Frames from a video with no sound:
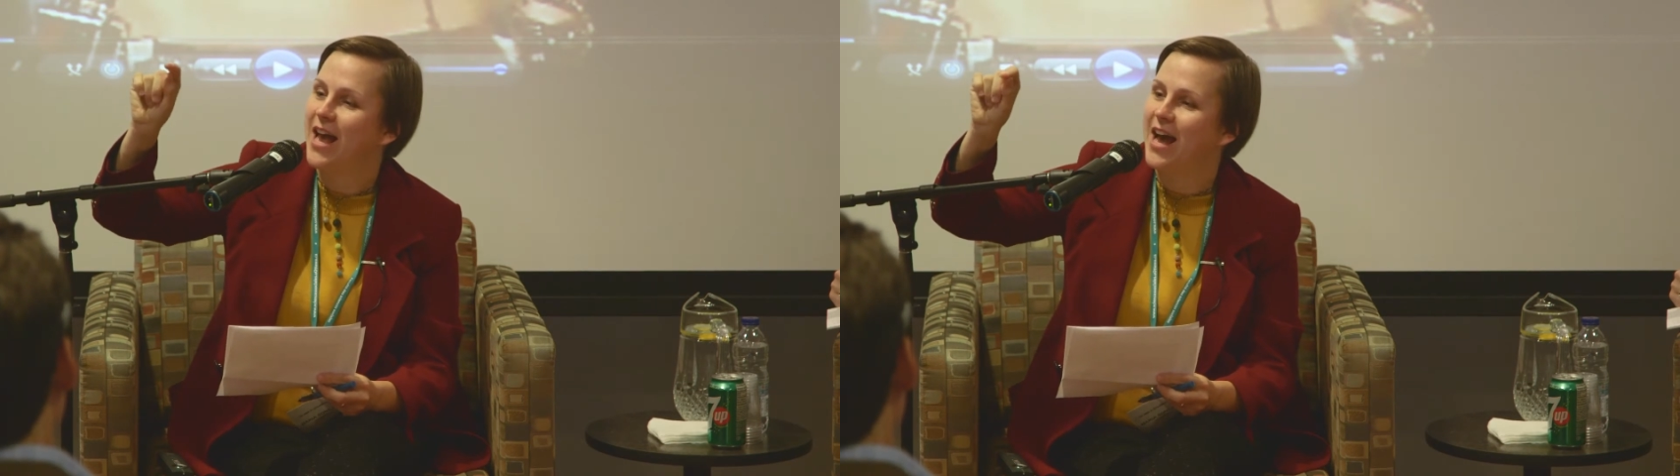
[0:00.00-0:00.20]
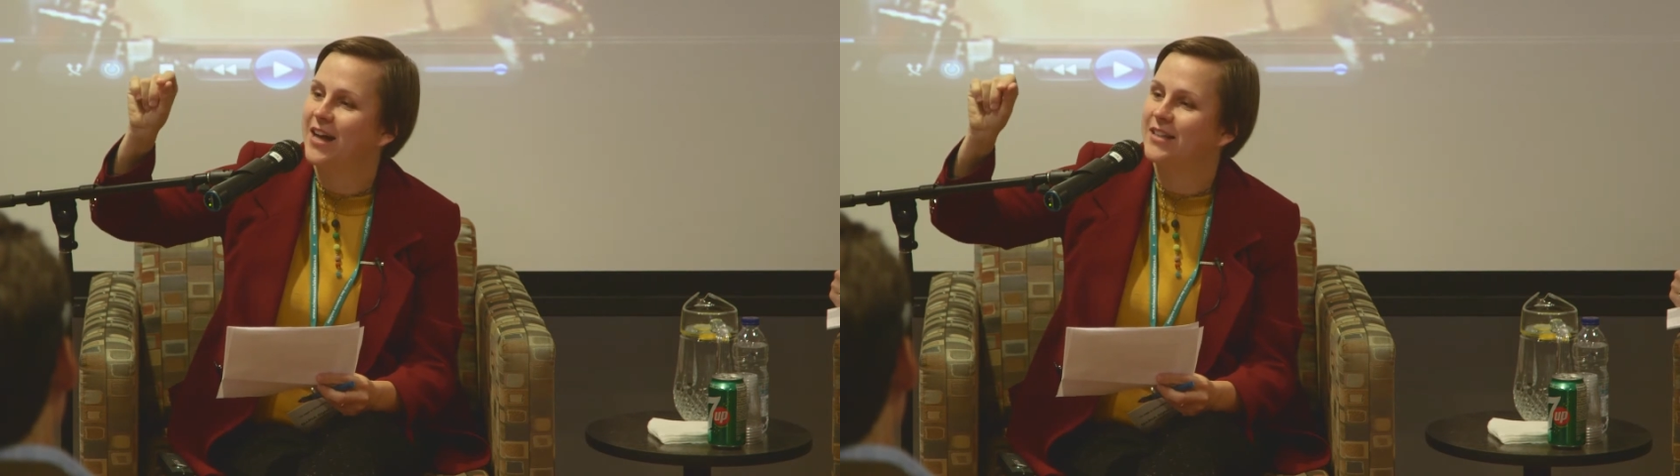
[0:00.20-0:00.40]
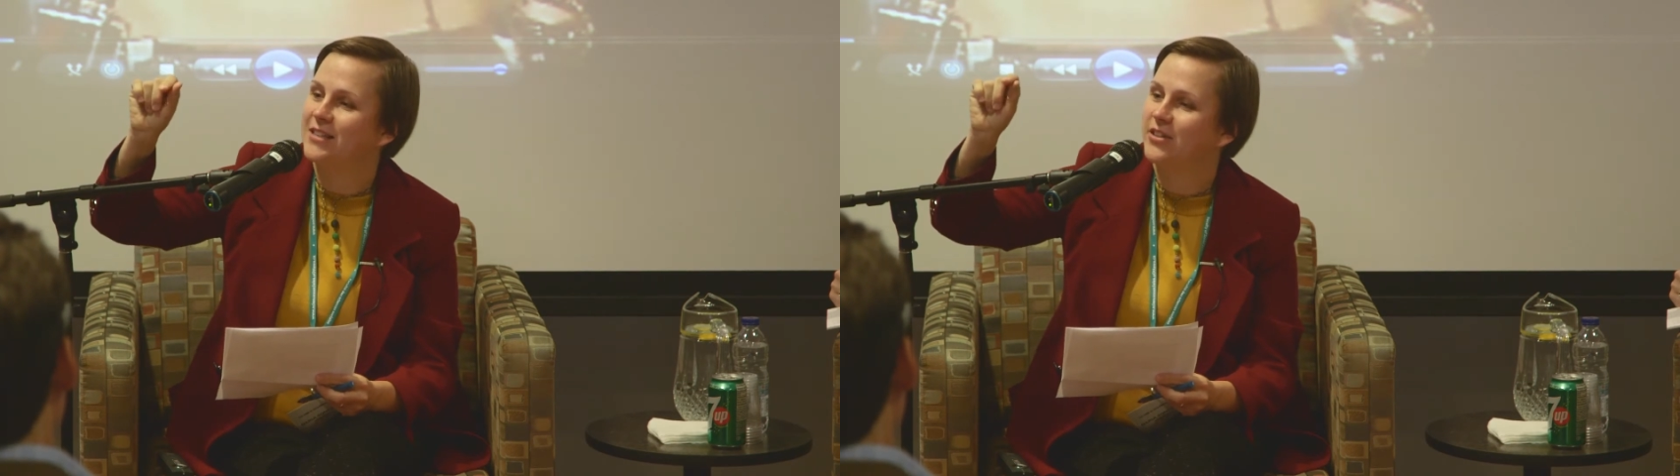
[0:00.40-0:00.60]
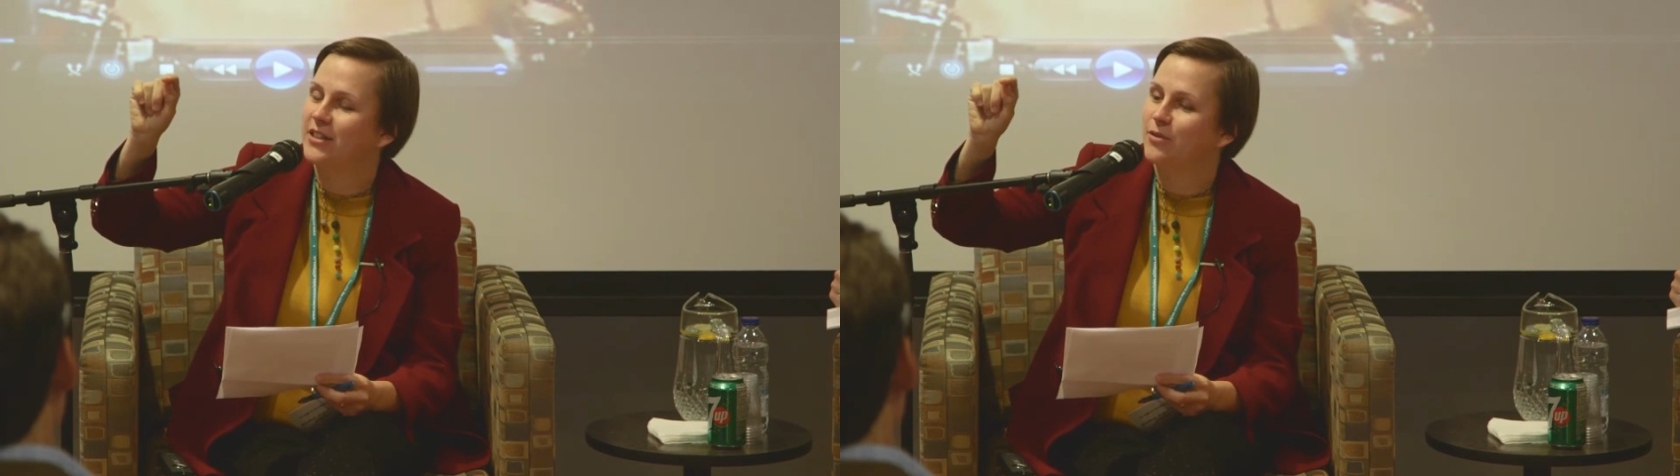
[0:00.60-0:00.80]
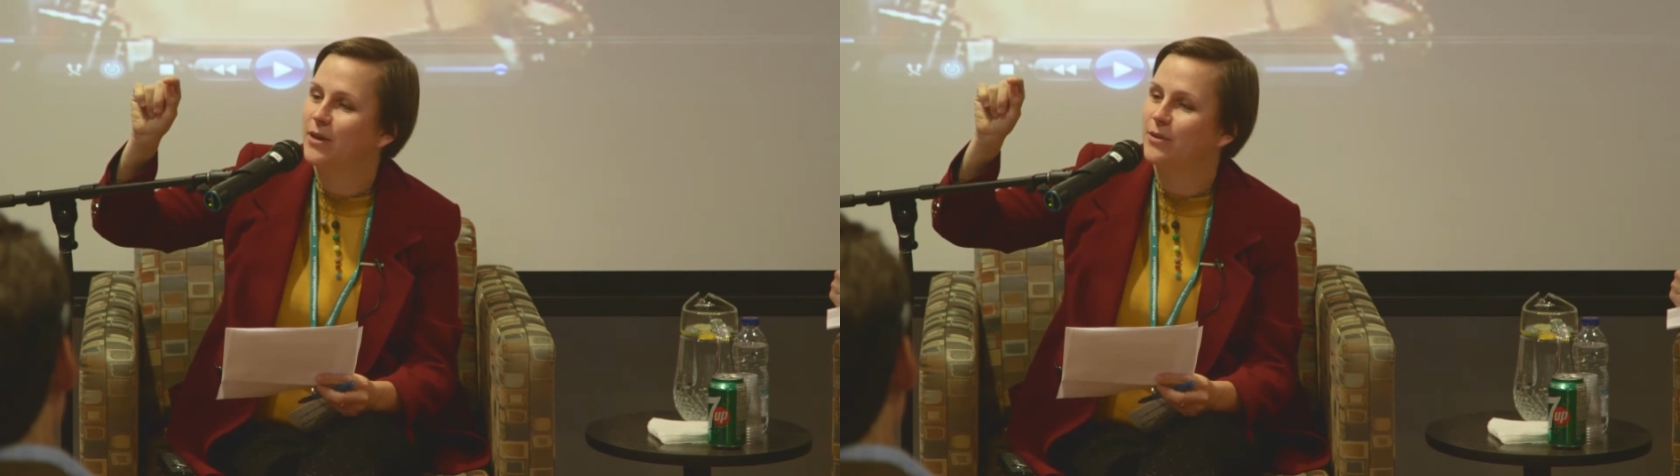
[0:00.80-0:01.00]
Al, is there
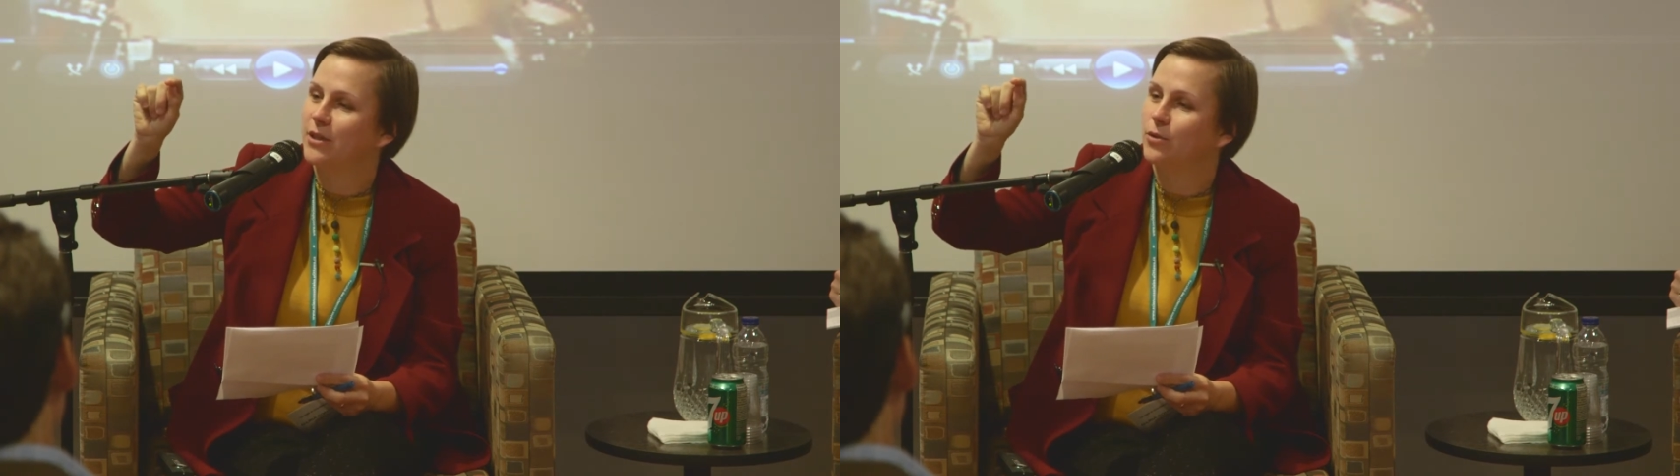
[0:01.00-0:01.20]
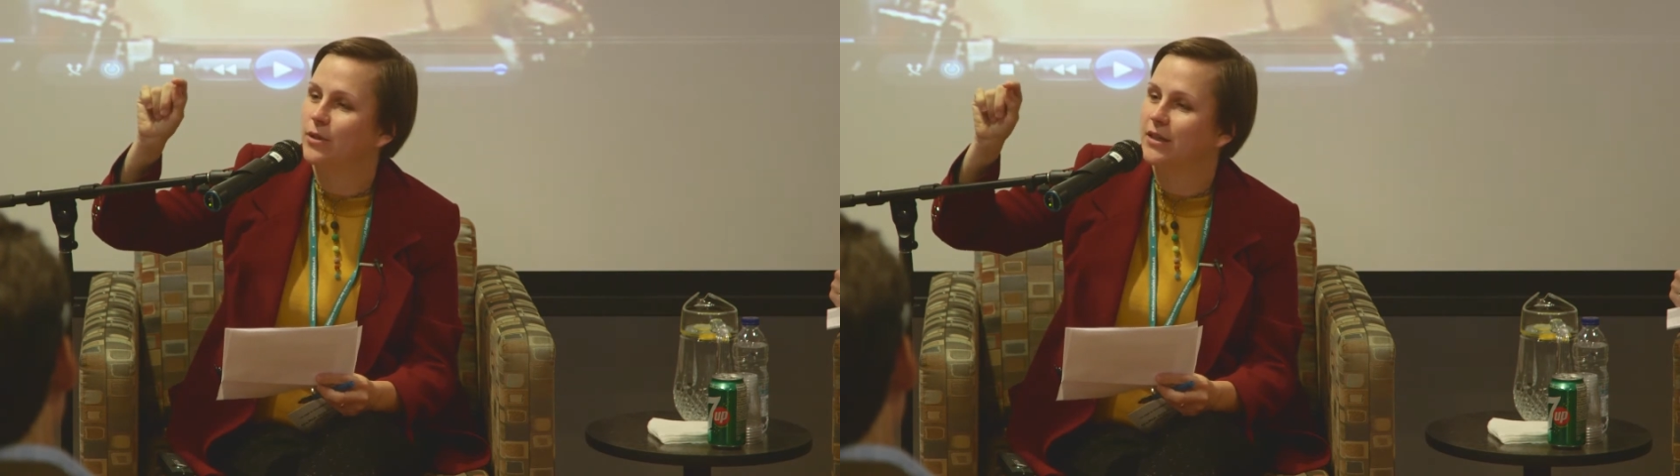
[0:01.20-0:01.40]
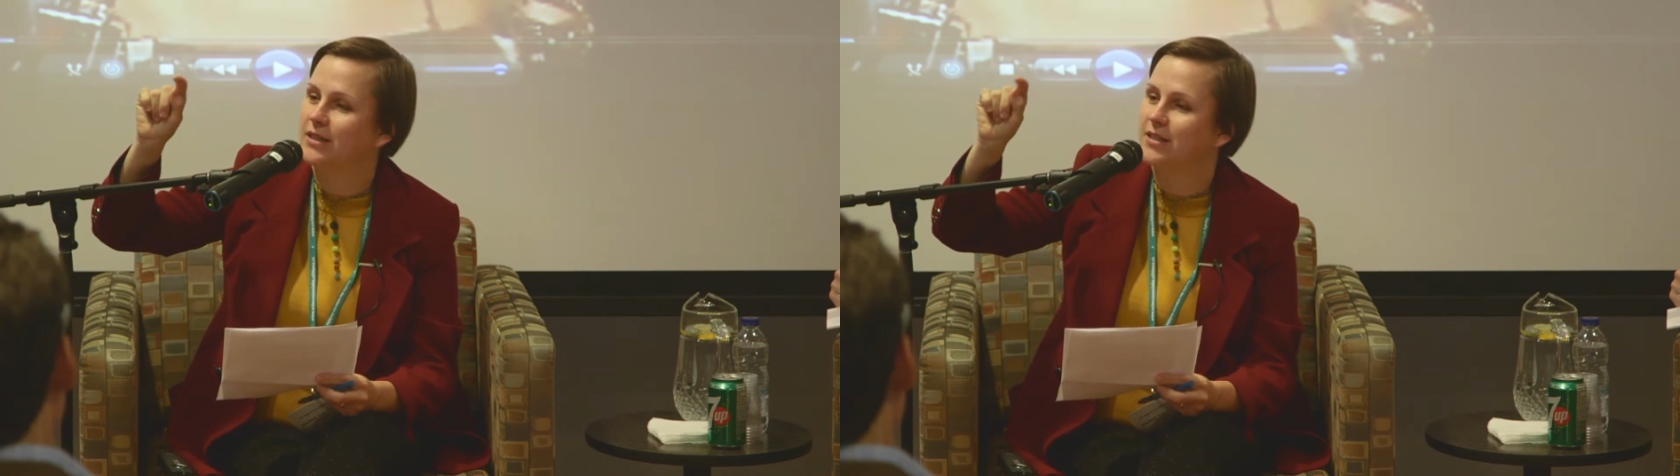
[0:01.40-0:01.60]
any way we could quickly